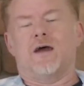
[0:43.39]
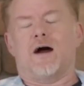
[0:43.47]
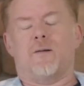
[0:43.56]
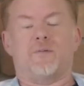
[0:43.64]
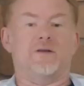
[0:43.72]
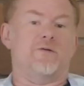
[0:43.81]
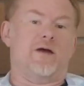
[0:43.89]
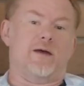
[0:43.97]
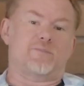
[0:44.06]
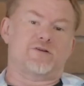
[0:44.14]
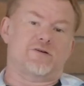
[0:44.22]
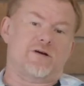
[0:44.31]
up in New
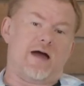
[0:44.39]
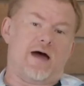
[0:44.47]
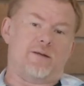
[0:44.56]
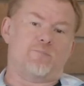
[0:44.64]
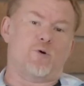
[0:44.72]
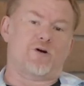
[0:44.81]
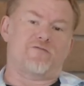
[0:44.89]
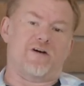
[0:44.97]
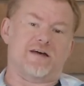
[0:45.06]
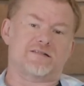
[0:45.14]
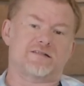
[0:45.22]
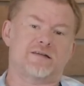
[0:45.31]
Hampshire at
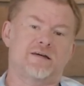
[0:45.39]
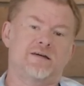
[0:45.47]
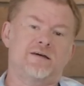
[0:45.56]
Porcfest.